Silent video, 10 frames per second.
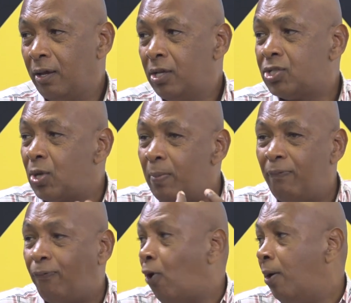Some
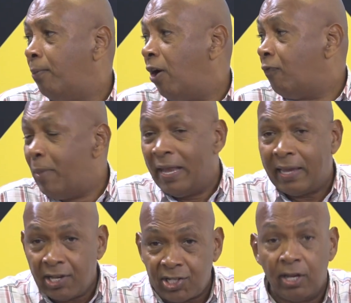okay. form of
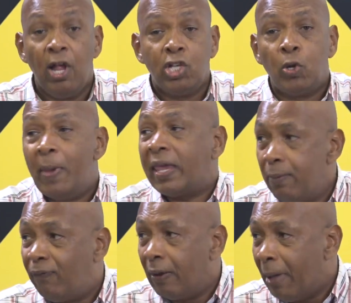medication to make
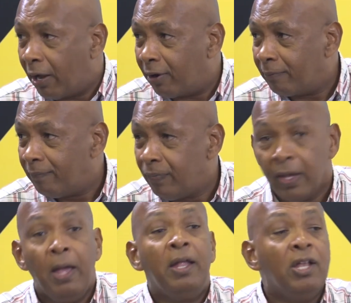him feel better. Right.
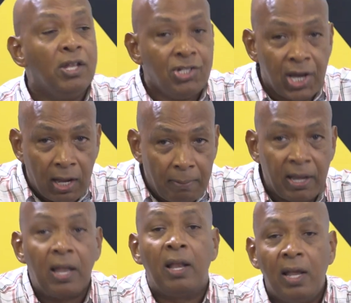Gentlemen
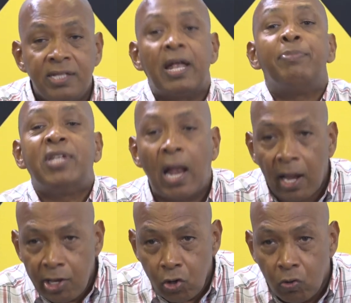and ladies, I'm
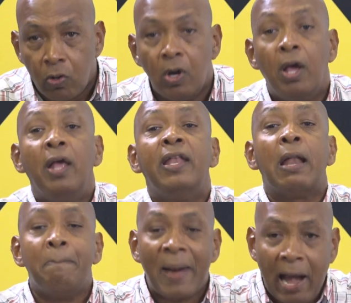telling you
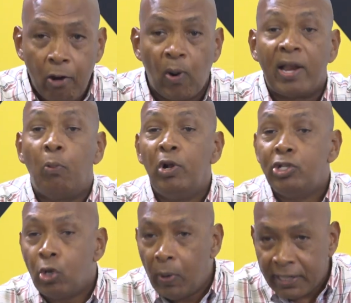that marijuana will
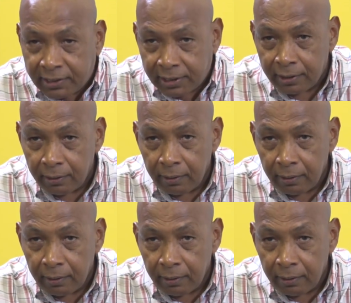do it.